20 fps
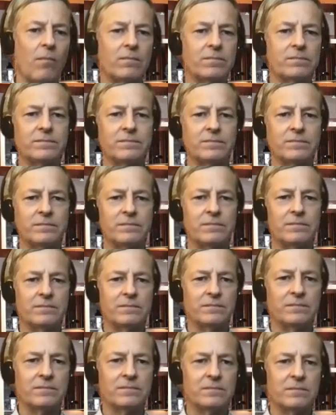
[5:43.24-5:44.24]

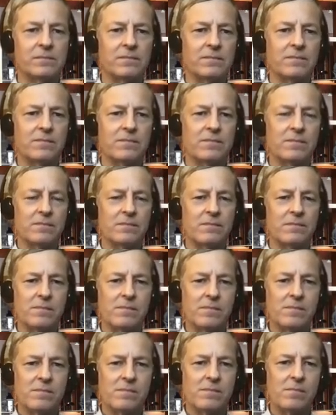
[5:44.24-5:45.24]

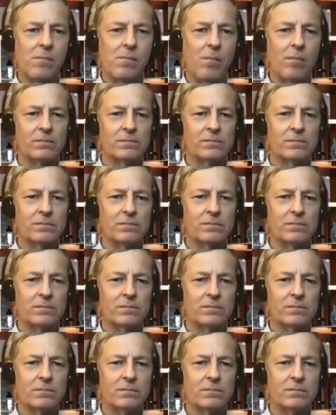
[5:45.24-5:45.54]
The person shown says nothing.